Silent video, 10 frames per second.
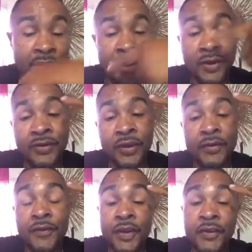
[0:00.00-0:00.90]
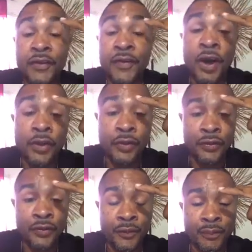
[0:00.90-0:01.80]
That's self-defense of
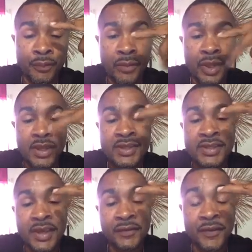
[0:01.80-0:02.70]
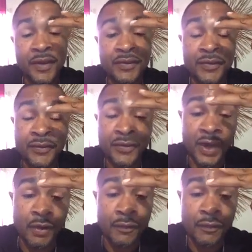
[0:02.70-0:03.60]
others, self-defense of
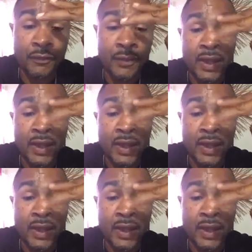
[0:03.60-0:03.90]
self,